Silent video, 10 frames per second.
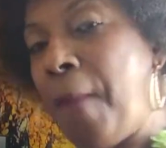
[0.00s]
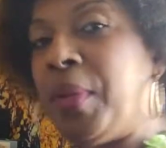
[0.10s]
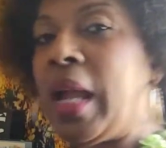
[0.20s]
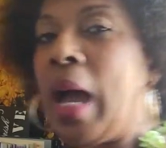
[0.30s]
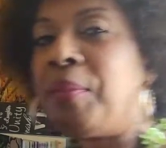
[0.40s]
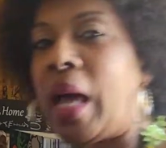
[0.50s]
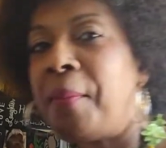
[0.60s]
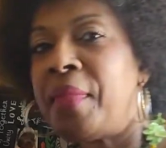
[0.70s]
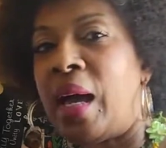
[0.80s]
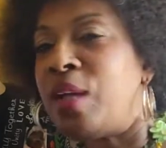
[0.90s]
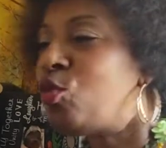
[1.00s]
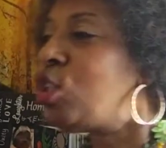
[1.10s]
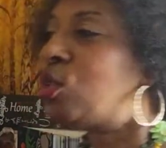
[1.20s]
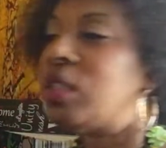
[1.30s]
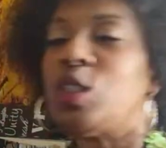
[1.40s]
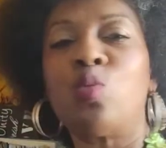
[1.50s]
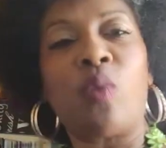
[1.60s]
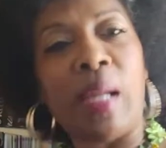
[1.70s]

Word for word: But I'm, I'm, I, you know, this is